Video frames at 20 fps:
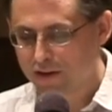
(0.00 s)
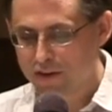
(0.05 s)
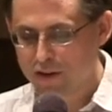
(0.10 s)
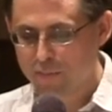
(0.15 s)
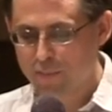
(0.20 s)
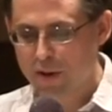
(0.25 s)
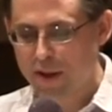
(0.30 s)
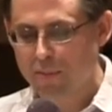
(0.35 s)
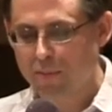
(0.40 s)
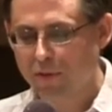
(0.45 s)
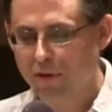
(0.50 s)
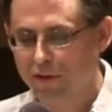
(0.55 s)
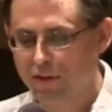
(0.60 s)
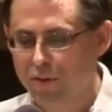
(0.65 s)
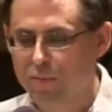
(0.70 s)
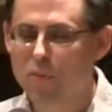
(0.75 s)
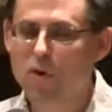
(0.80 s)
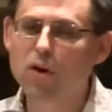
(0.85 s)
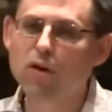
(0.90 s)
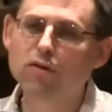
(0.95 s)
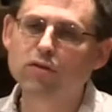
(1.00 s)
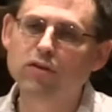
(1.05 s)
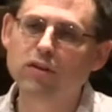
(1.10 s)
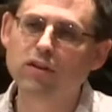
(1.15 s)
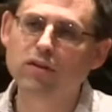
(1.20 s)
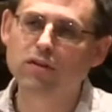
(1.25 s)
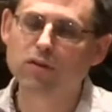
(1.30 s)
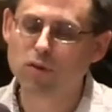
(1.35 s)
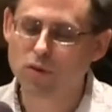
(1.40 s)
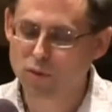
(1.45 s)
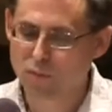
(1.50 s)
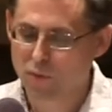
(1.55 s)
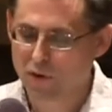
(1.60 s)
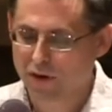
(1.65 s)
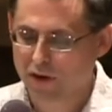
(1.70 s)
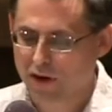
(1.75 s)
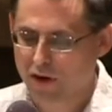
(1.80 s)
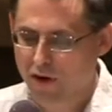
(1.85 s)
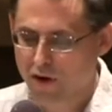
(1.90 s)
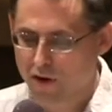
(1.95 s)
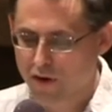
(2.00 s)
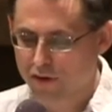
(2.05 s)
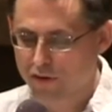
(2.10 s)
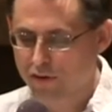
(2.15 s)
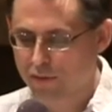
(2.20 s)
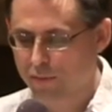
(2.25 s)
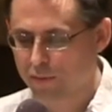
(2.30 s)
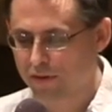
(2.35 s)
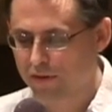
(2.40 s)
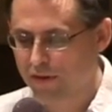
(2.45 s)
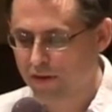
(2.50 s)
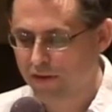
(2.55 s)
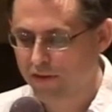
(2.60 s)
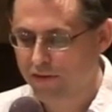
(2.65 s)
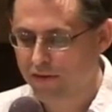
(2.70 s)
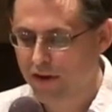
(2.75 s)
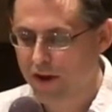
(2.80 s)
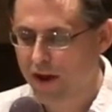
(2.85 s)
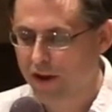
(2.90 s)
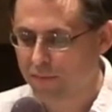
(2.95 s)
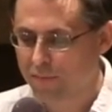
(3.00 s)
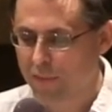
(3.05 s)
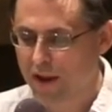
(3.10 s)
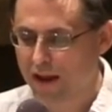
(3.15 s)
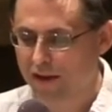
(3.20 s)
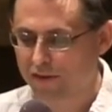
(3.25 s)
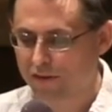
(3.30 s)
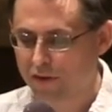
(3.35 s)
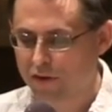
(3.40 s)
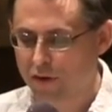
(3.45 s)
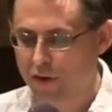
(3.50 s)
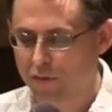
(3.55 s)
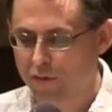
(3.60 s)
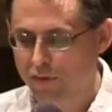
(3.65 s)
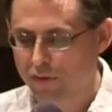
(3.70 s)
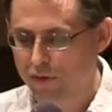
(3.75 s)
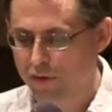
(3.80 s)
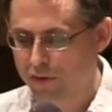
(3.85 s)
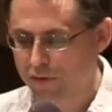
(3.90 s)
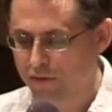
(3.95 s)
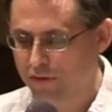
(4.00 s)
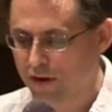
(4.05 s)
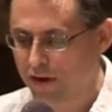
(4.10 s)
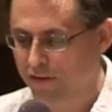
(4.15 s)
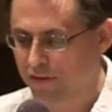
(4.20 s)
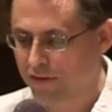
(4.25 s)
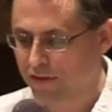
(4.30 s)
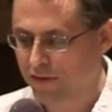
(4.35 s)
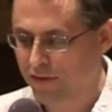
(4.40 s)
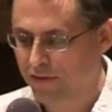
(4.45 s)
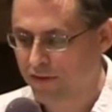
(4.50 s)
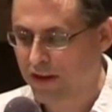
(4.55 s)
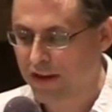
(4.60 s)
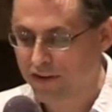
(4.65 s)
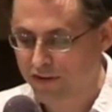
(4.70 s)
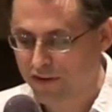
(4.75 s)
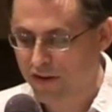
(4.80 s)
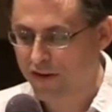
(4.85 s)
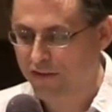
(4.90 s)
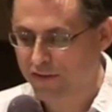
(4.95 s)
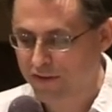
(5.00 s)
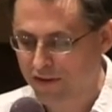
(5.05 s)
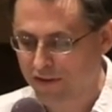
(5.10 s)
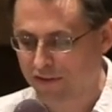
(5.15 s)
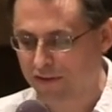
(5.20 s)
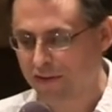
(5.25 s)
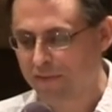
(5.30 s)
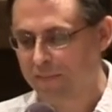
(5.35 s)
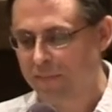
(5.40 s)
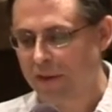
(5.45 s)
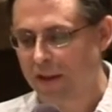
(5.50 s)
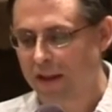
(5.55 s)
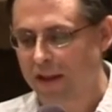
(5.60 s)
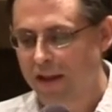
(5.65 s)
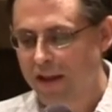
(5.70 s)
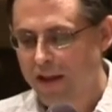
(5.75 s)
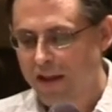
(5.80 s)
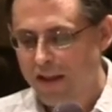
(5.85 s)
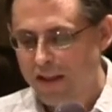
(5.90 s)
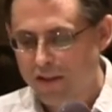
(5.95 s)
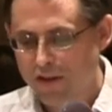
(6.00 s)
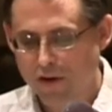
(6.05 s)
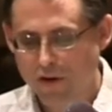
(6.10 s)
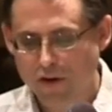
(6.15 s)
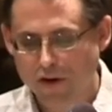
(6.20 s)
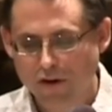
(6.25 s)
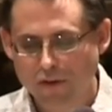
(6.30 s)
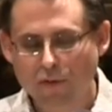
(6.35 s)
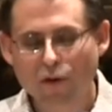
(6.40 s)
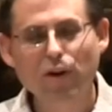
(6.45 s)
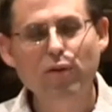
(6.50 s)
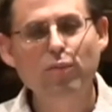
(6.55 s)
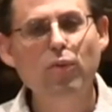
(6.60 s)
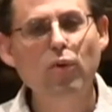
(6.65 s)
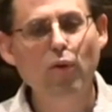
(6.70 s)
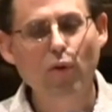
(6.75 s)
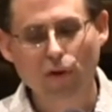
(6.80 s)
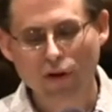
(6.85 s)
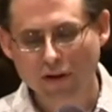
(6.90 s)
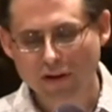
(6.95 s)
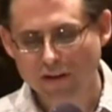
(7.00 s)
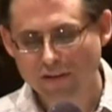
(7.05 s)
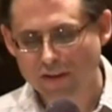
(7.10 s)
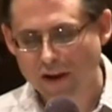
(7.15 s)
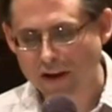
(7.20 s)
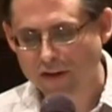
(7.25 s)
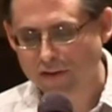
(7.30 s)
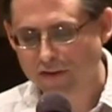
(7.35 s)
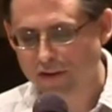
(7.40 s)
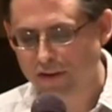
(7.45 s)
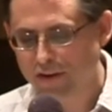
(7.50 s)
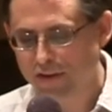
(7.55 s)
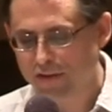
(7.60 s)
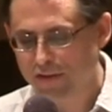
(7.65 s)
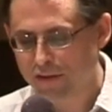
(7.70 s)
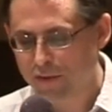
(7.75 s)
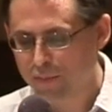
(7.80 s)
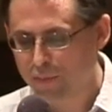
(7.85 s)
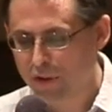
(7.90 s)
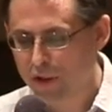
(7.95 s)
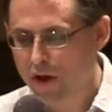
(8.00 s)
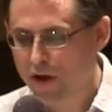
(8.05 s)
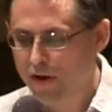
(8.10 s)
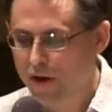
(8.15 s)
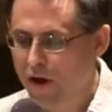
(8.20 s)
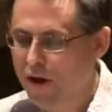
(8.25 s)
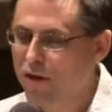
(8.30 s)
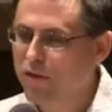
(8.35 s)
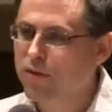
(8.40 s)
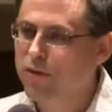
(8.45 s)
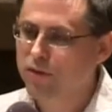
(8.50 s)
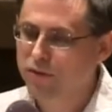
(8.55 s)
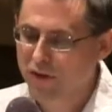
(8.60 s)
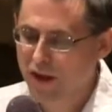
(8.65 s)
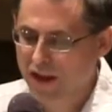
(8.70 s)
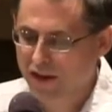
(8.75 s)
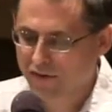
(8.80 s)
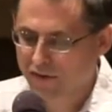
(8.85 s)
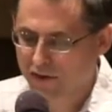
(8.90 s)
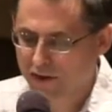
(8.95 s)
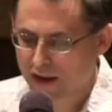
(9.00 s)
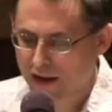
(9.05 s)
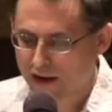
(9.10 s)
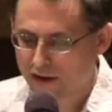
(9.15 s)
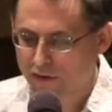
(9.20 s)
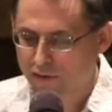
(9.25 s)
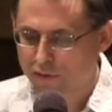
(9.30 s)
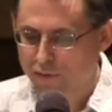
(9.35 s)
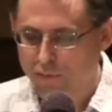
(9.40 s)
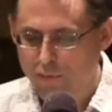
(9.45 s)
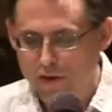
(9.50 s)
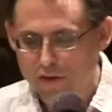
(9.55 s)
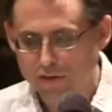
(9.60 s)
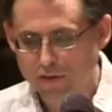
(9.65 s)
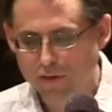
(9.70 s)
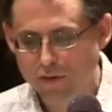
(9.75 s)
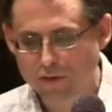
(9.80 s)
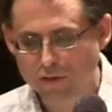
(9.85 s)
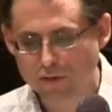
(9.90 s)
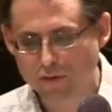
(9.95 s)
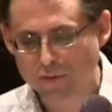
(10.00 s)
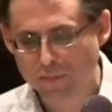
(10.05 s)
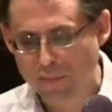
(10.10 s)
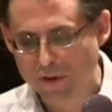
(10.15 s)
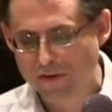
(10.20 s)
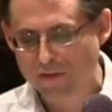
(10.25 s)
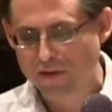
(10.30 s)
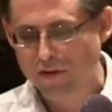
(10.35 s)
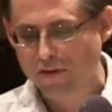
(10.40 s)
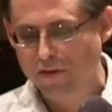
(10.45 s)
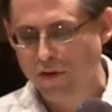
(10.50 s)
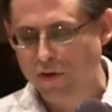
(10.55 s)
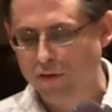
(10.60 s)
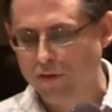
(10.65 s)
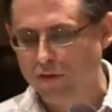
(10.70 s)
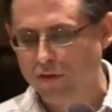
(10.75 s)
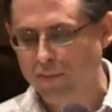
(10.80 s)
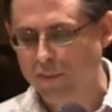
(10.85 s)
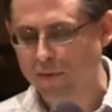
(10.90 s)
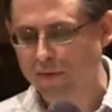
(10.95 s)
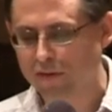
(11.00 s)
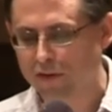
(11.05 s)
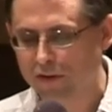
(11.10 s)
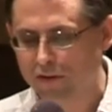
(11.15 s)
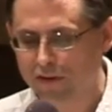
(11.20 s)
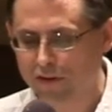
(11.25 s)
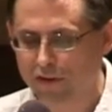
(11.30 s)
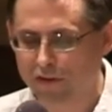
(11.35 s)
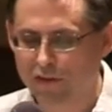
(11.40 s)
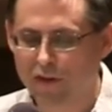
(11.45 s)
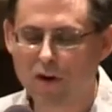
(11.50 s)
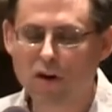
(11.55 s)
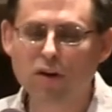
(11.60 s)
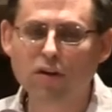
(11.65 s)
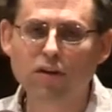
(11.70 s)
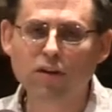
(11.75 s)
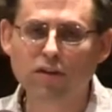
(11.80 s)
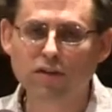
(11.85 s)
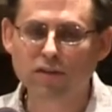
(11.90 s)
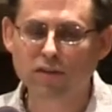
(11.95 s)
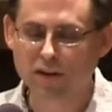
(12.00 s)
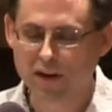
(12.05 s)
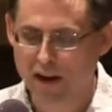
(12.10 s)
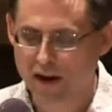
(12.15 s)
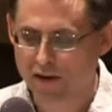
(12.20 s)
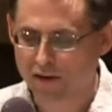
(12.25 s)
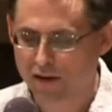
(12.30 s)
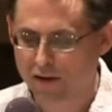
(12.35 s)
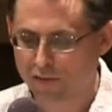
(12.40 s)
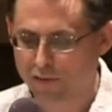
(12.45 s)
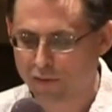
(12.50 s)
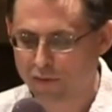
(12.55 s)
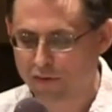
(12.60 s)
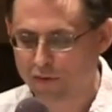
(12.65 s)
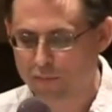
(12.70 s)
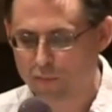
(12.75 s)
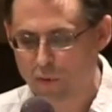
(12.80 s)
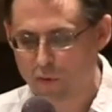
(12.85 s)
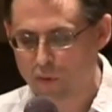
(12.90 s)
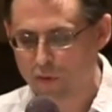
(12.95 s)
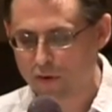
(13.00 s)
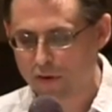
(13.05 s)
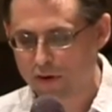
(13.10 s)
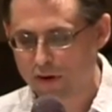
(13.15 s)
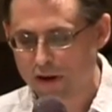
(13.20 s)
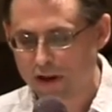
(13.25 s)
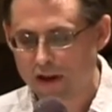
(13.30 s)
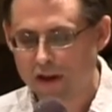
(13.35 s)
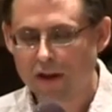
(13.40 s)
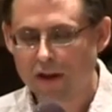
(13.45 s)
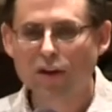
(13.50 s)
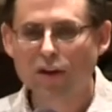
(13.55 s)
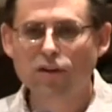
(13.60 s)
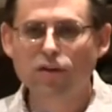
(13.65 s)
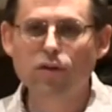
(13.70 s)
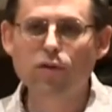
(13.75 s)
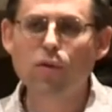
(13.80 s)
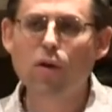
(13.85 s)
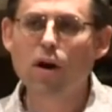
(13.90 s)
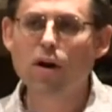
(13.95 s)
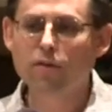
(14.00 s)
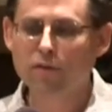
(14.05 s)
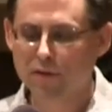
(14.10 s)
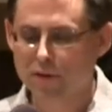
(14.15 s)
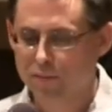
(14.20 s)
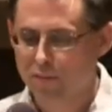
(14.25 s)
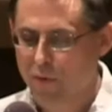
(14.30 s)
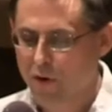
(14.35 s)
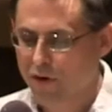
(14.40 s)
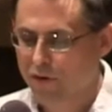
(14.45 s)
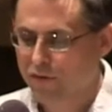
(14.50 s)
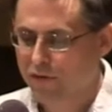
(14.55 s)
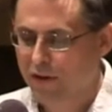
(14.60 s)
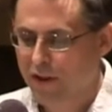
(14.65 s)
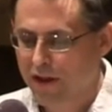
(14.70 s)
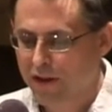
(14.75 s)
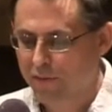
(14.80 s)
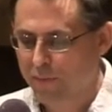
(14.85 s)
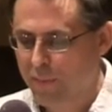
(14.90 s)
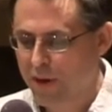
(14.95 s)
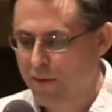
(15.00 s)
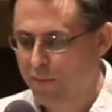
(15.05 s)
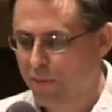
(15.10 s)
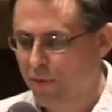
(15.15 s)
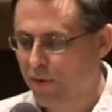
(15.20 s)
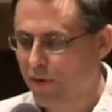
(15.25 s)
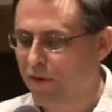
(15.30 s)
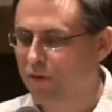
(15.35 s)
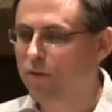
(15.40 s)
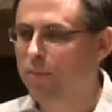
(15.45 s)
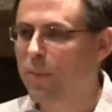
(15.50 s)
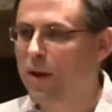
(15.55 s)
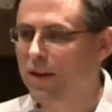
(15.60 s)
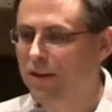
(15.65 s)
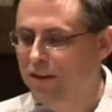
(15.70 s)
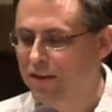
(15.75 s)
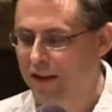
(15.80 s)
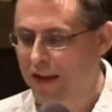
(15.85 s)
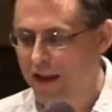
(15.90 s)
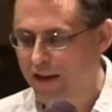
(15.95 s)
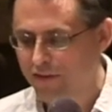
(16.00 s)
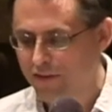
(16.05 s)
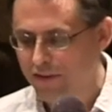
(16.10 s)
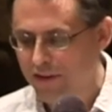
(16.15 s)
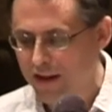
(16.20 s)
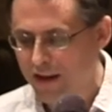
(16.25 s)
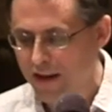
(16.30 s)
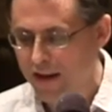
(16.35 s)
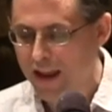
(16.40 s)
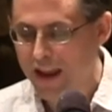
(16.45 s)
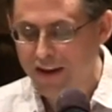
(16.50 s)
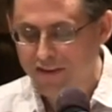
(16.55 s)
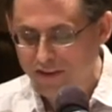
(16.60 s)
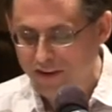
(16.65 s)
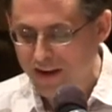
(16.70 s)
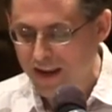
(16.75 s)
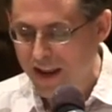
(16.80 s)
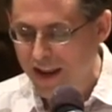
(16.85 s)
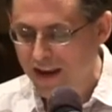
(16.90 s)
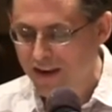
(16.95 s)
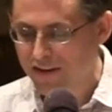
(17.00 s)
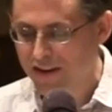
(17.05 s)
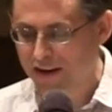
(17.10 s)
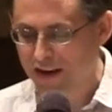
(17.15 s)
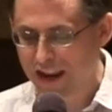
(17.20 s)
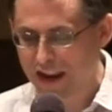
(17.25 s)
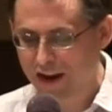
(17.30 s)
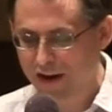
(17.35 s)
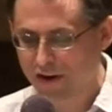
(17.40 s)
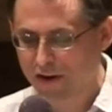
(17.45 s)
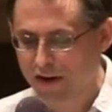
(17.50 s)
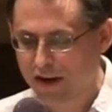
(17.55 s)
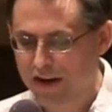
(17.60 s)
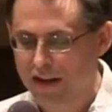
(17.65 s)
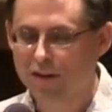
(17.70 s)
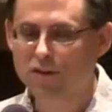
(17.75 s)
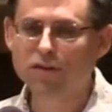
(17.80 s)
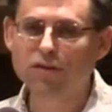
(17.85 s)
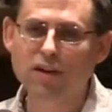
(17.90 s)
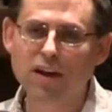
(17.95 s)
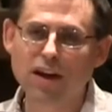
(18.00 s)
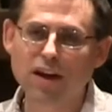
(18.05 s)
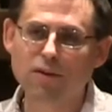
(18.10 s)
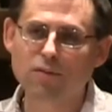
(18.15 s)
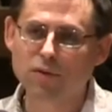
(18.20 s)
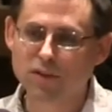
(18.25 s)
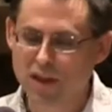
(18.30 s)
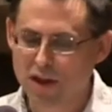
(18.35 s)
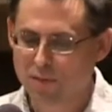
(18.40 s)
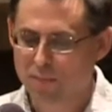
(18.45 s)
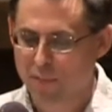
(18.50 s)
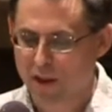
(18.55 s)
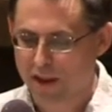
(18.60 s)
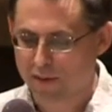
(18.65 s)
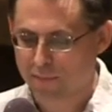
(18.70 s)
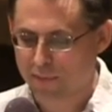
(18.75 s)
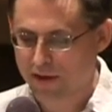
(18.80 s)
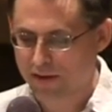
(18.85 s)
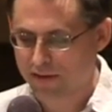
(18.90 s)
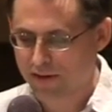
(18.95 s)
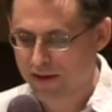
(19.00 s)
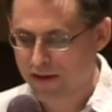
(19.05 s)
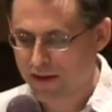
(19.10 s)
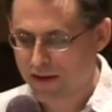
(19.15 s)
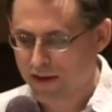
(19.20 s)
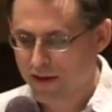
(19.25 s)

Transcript: to the people at the margins who are working hard to resist, unmask, and overturn justice, injustice there are incredible organizations, blog authors, educators, researchers, business owners, musicians, artists, caregivers, and more. Too often, marginalized people are expected to educate, care, and entertain without payment.